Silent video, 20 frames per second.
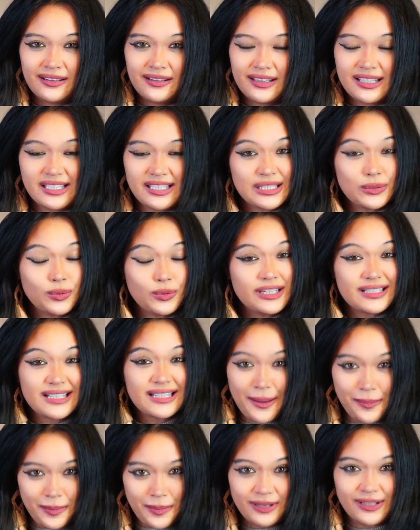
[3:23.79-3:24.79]
This is what has
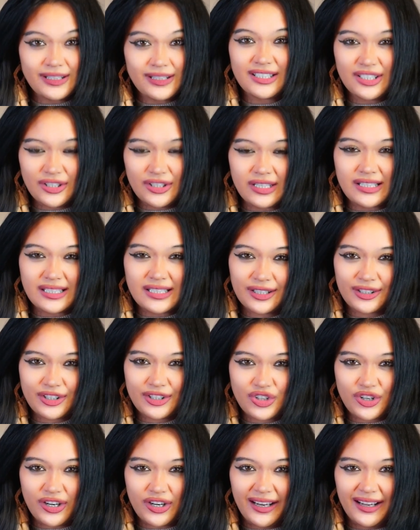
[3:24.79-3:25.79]
happened to this
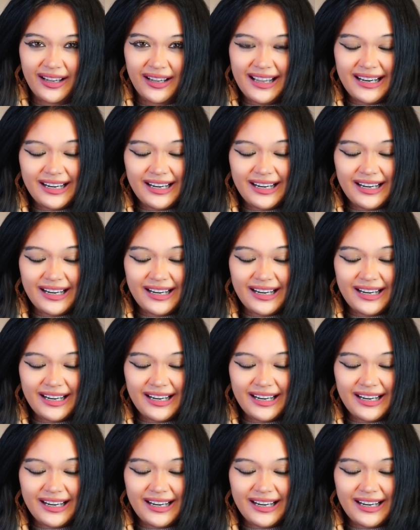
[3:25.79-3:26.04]
country.